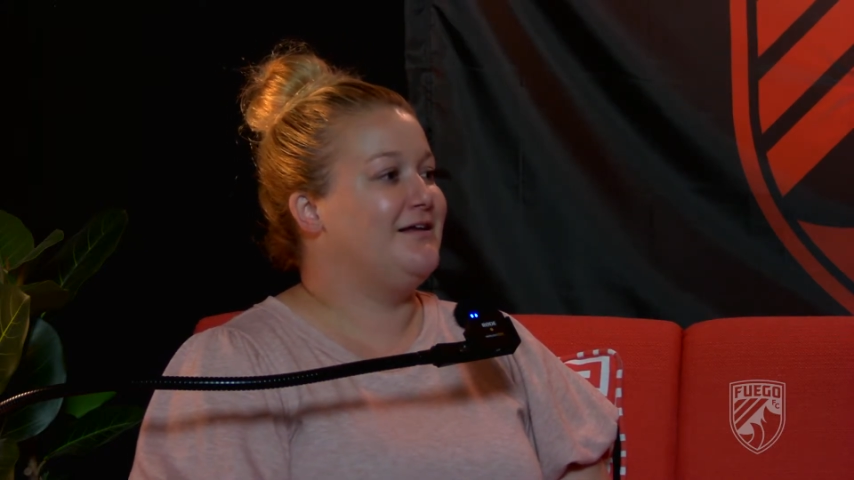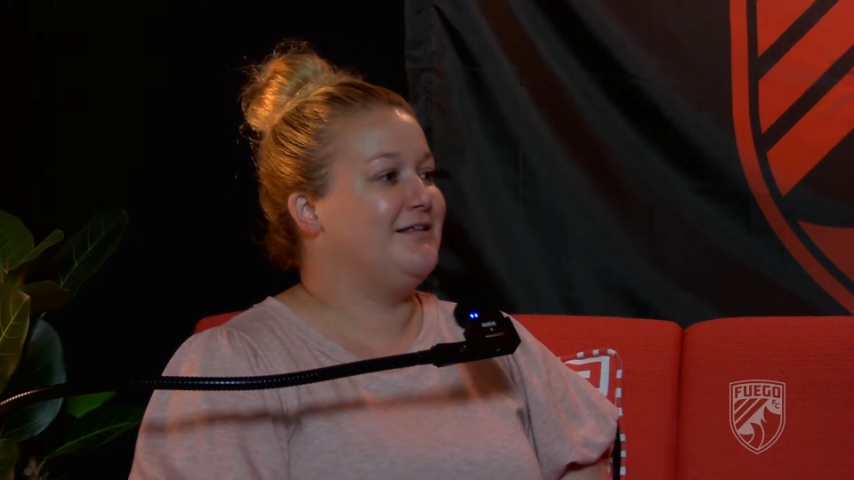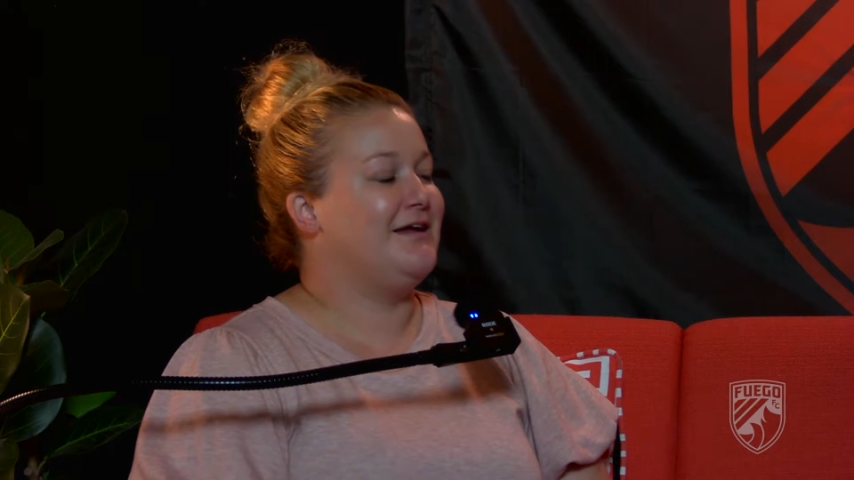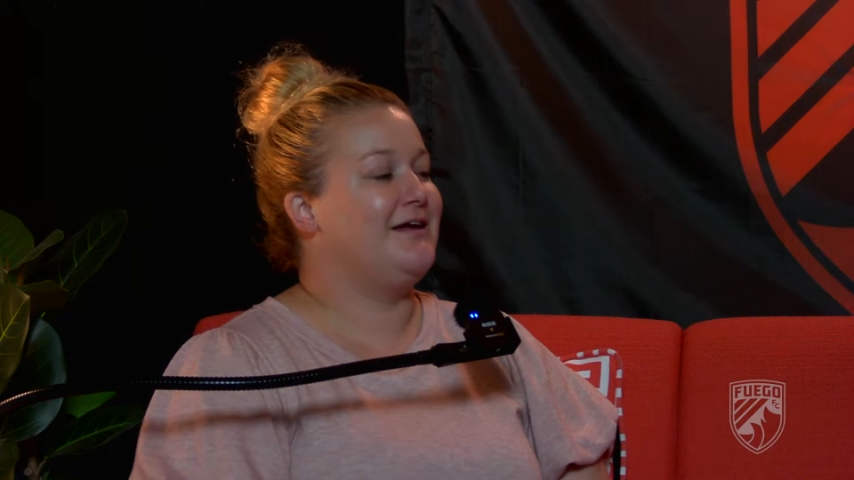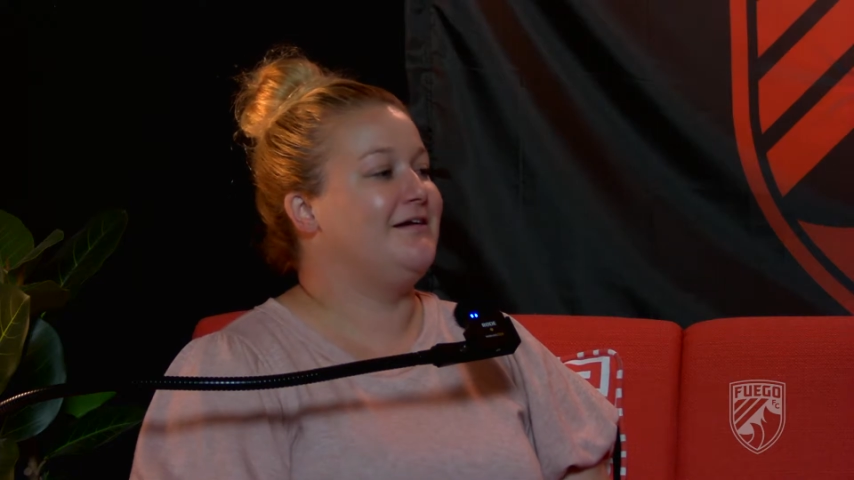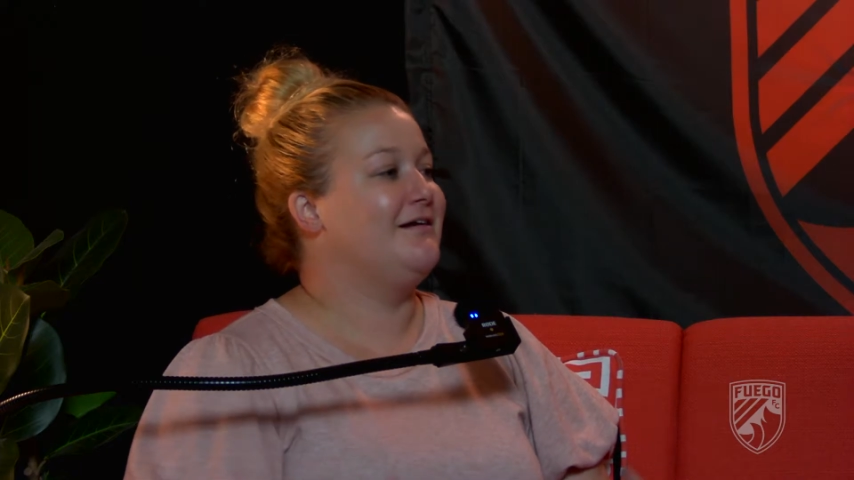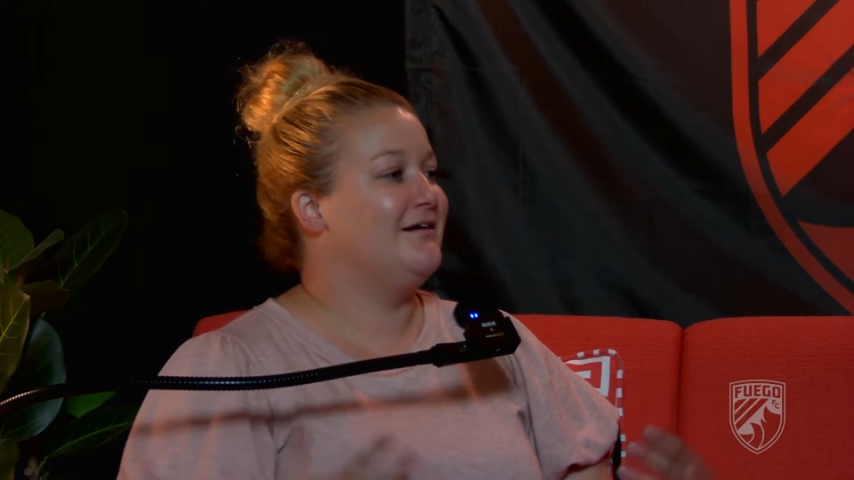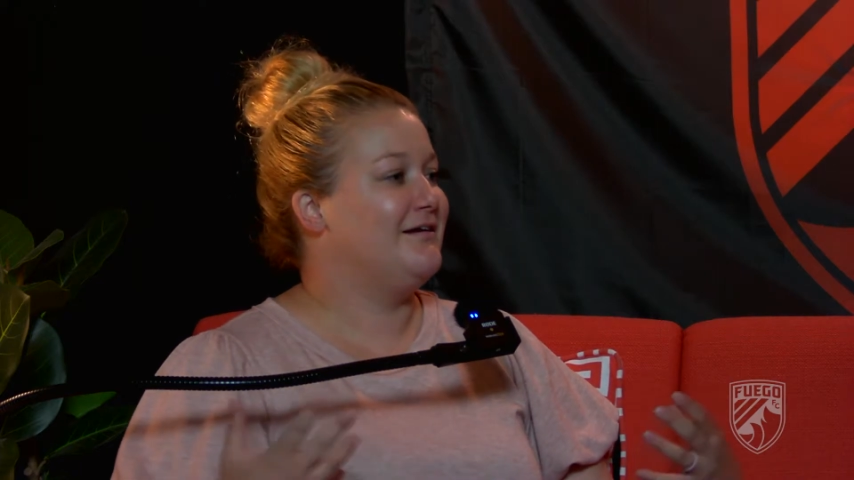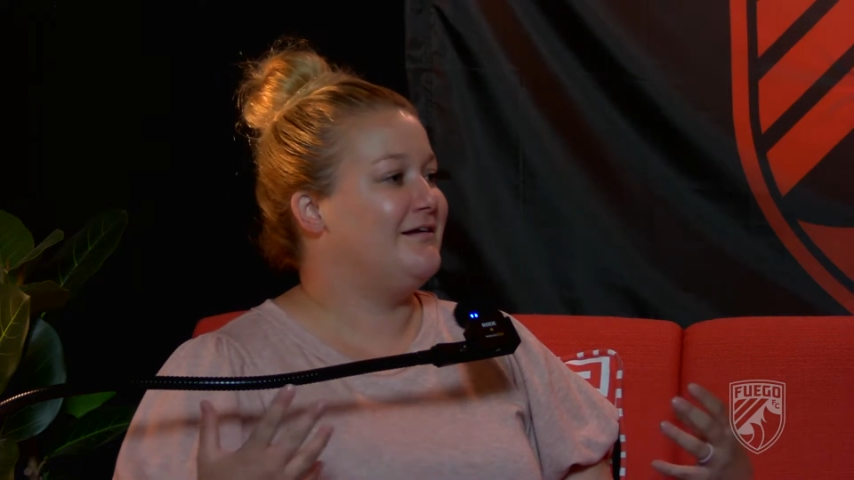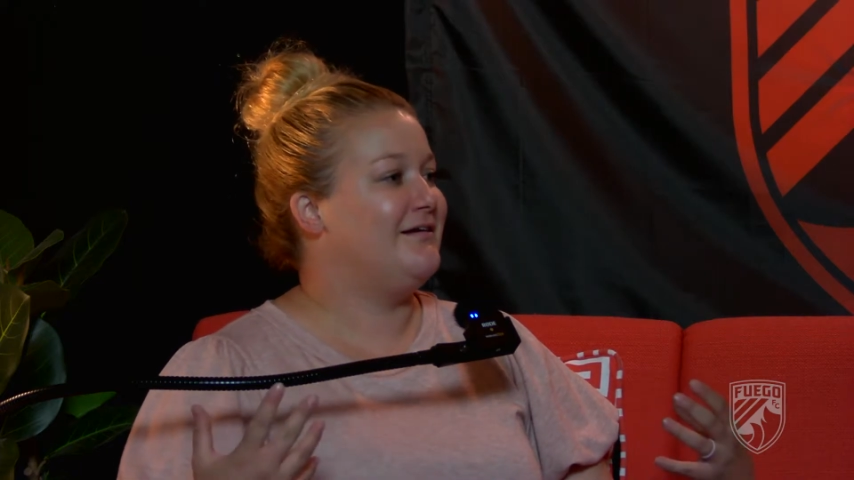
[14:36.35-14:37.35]
like
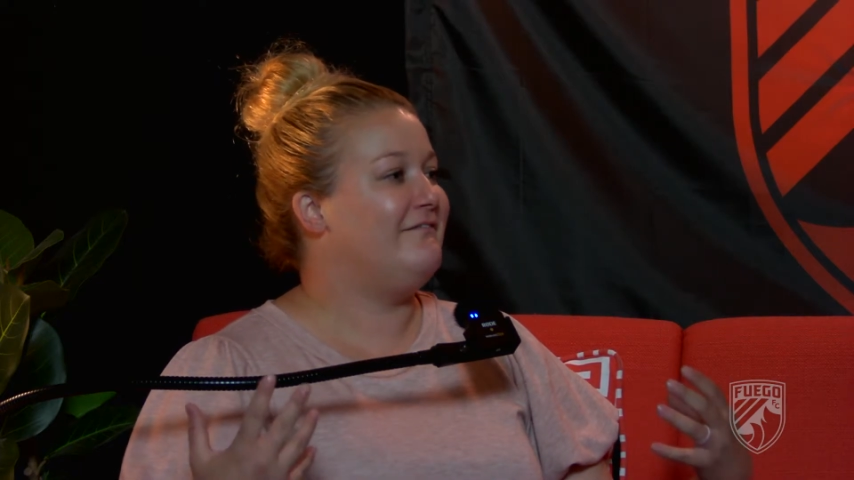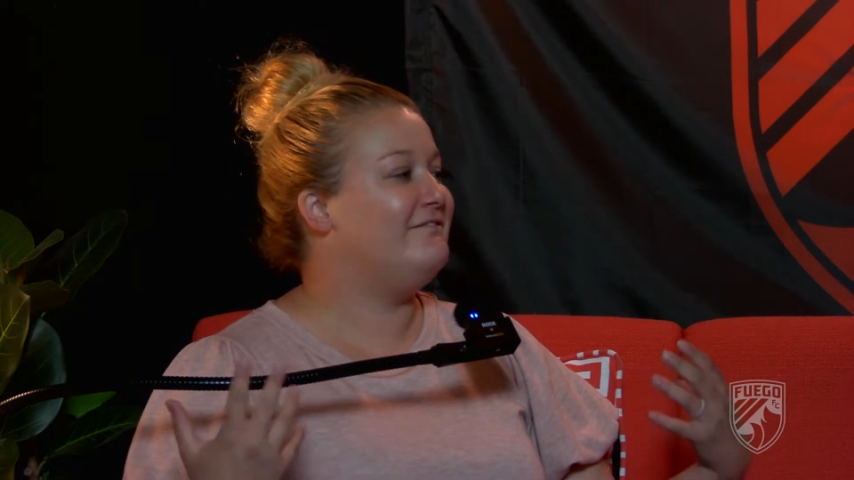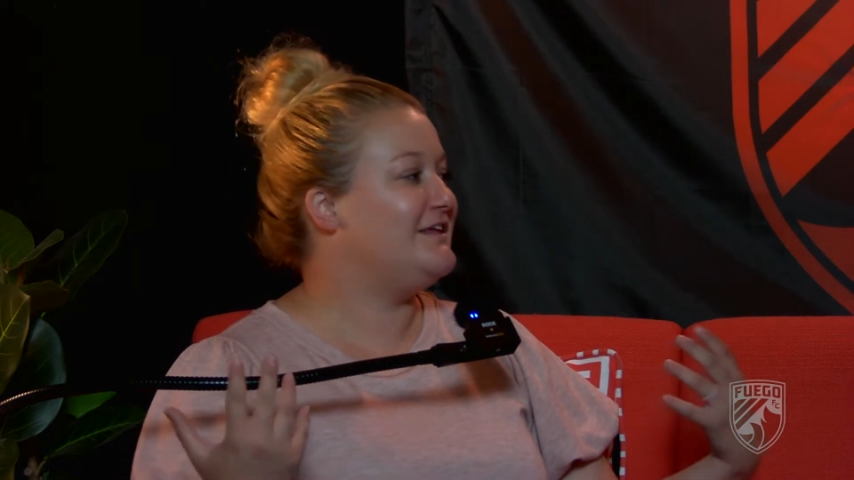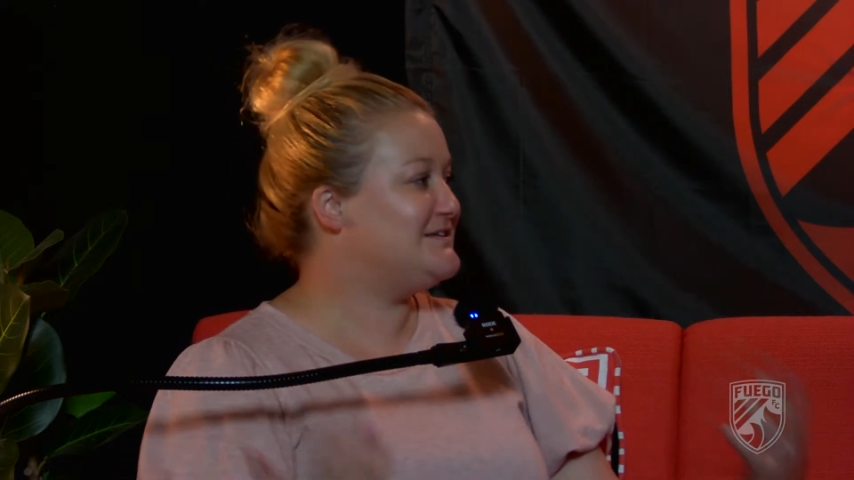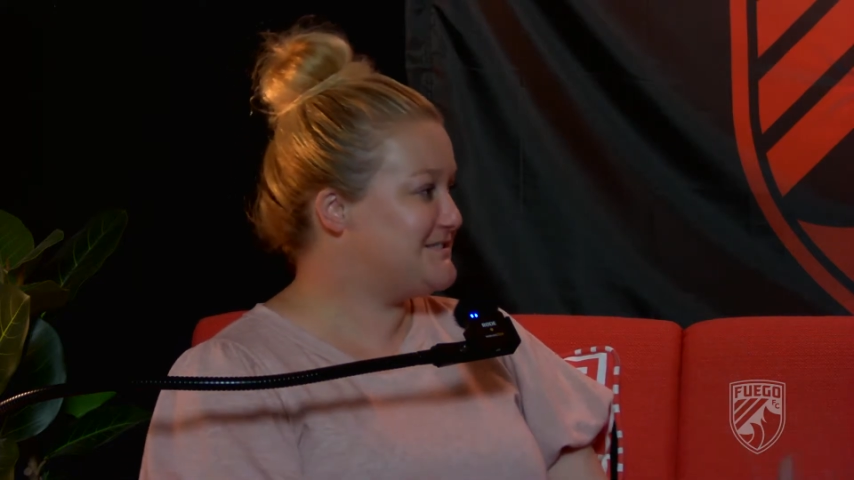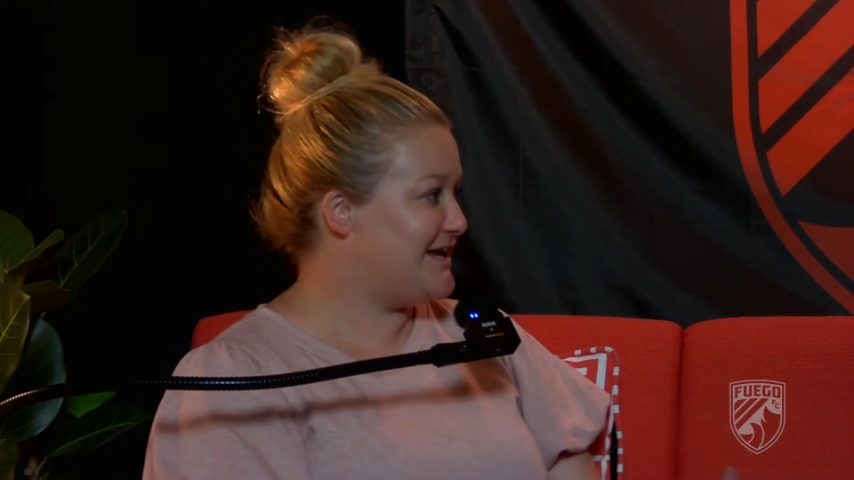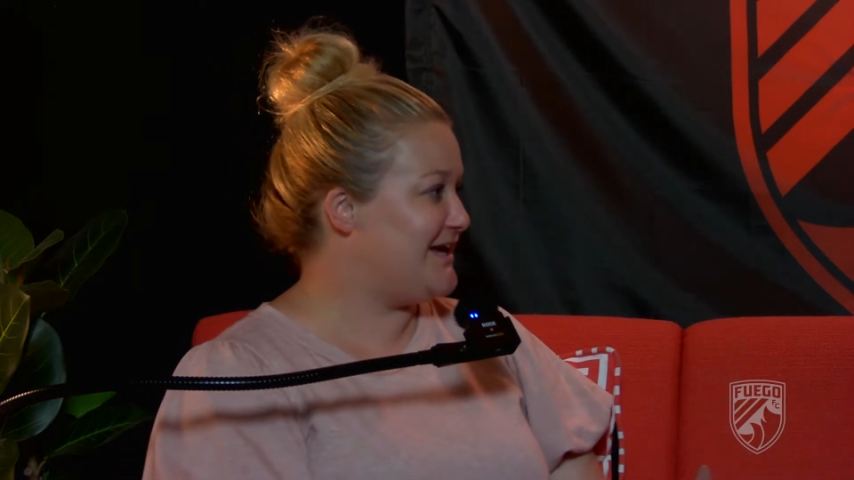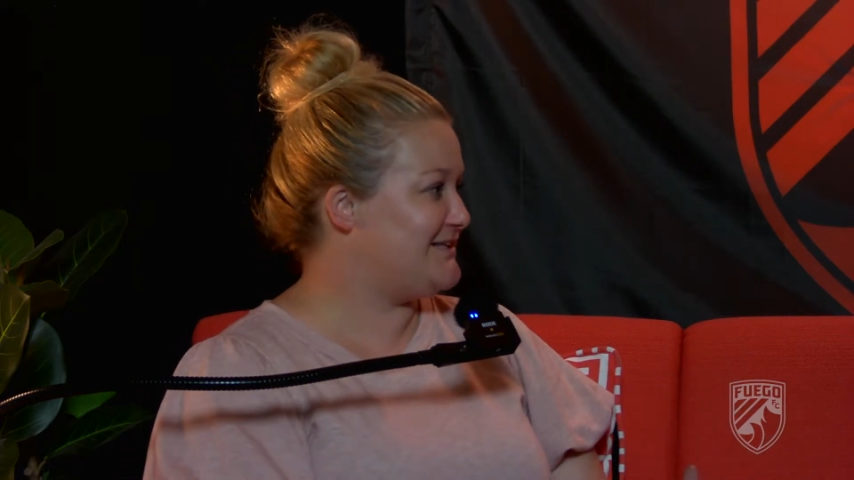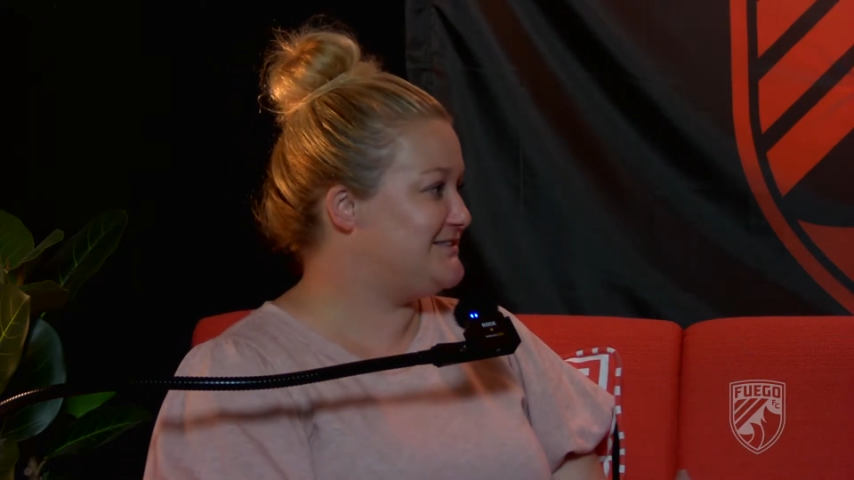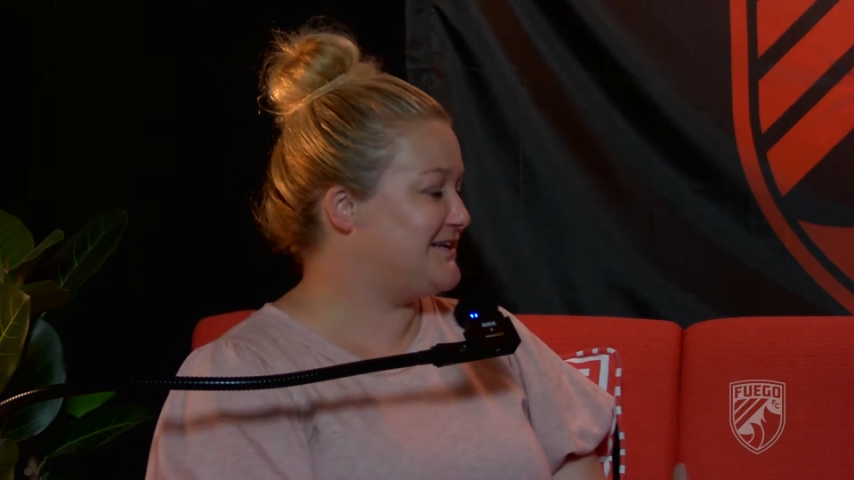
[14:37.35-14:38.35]
if these
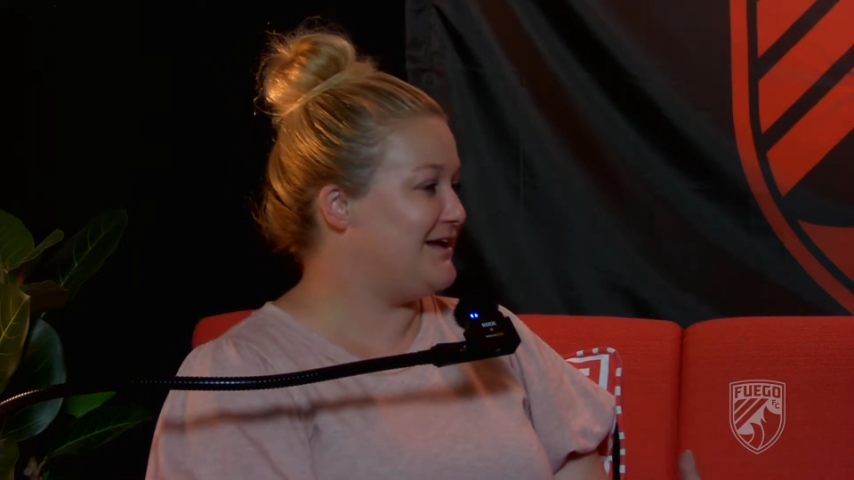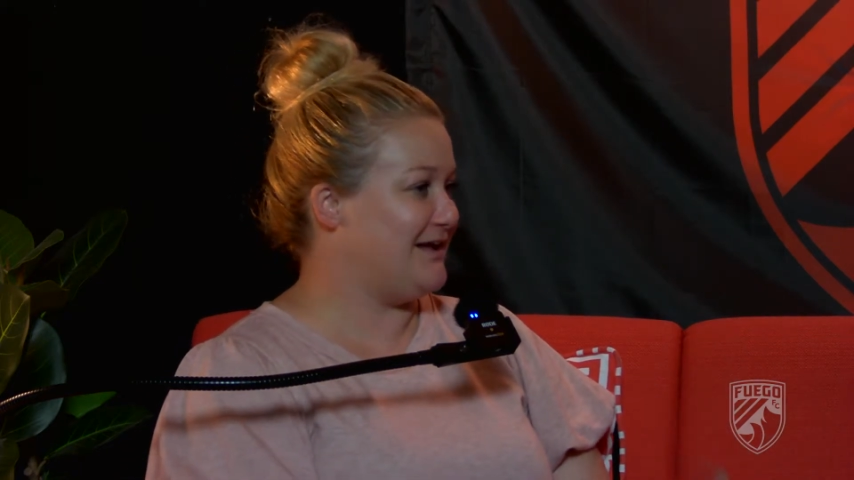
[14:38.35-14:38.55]
kids can